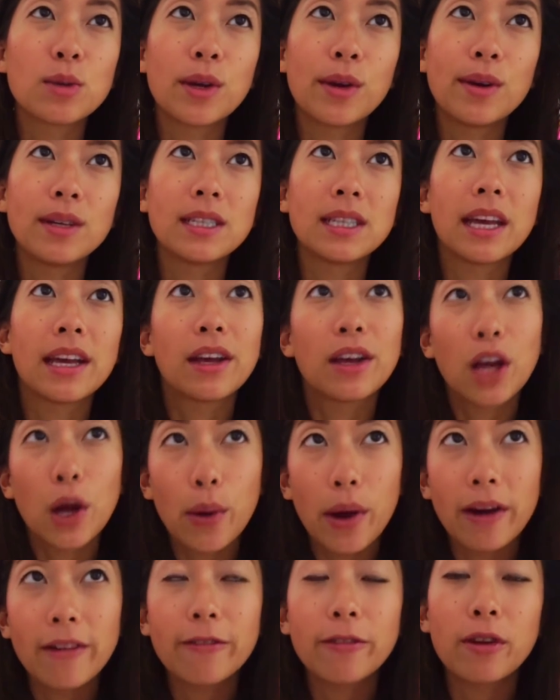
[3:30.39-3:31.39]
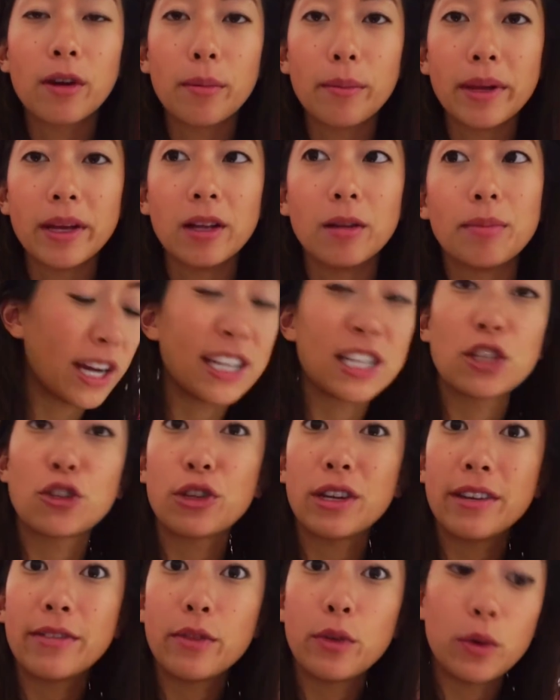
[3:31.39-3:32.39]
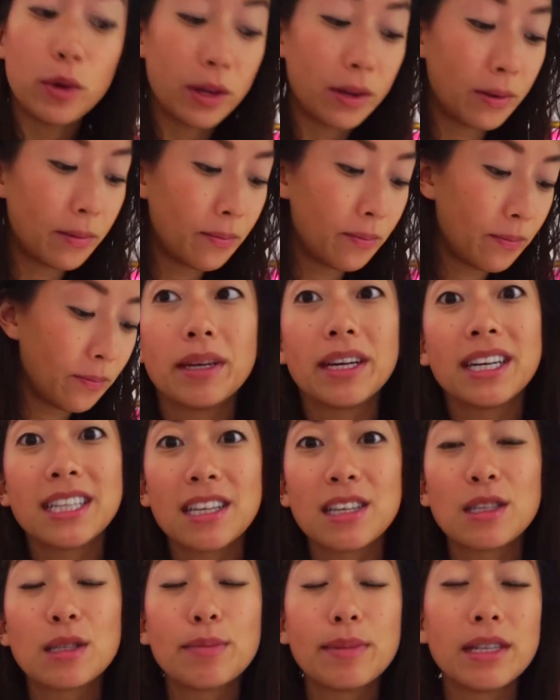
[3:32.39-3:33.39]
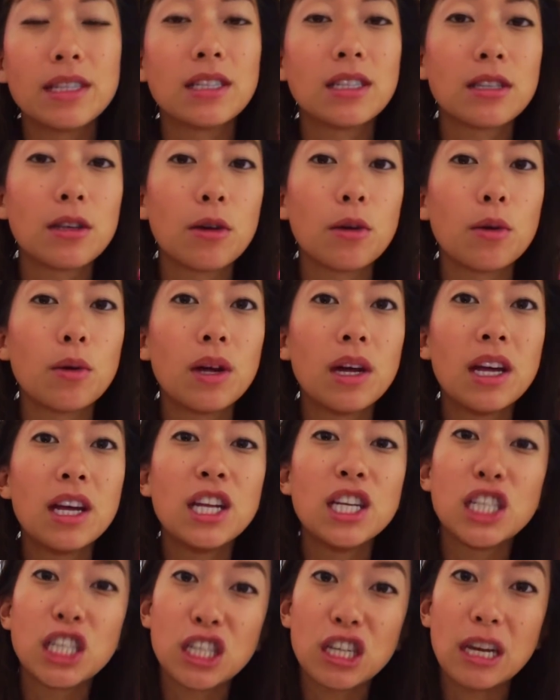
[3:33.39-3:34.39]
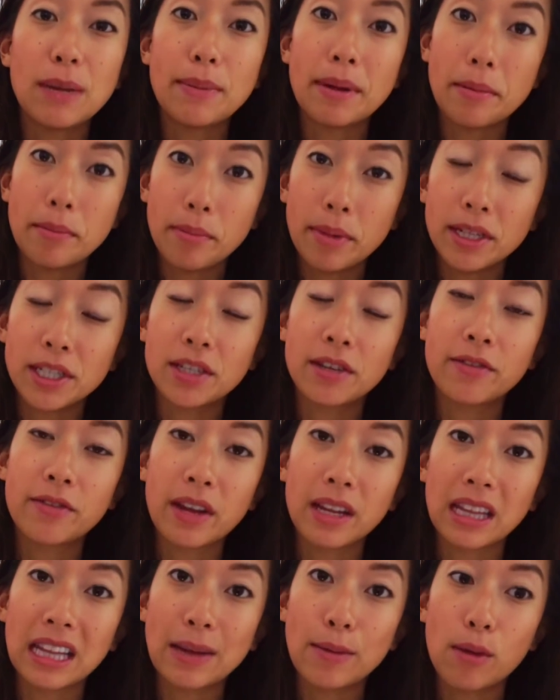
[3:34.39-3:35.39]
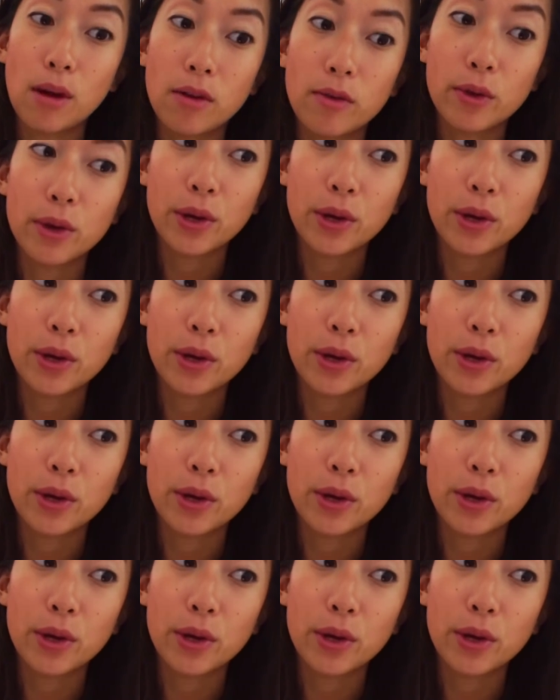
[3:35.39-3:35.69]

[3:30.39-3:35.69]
We always like go out for a meal, eat street food because it's been so cheap and budget friendly wherever